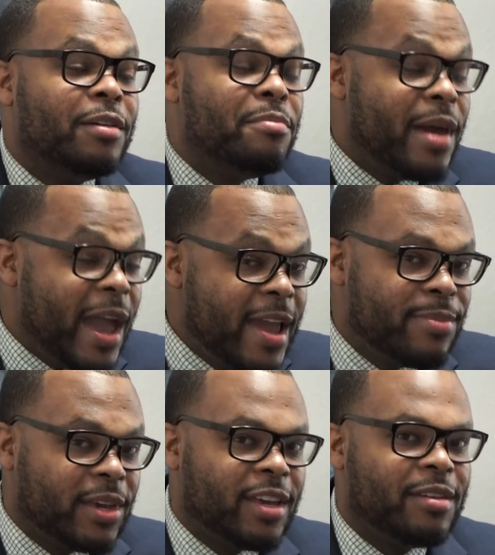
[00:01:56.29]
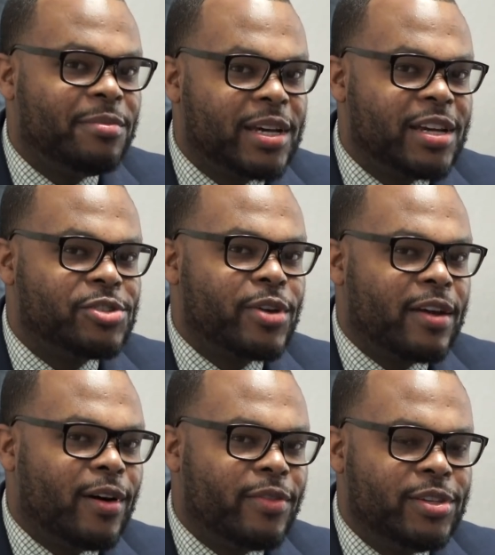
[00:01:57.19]
maybe because you have
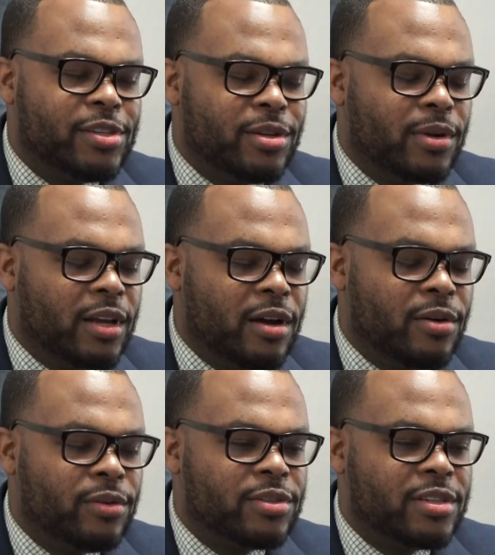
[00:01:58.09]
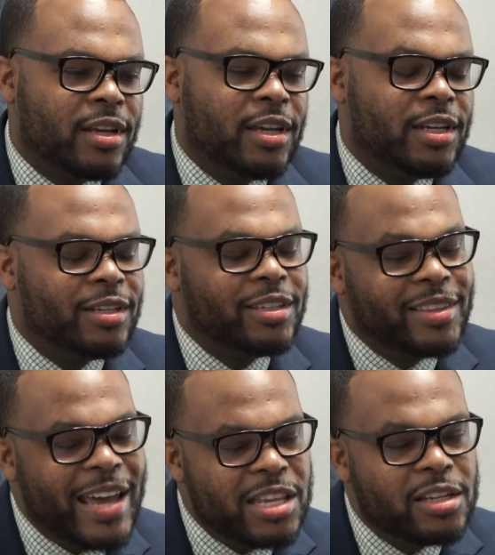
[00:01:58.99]
all these student loans, then
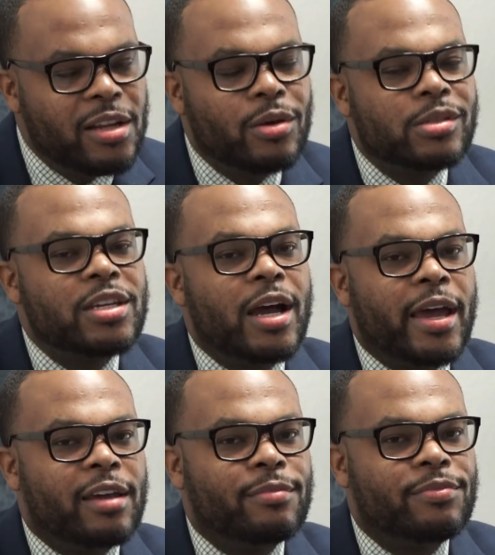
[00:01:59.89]
that's a long time.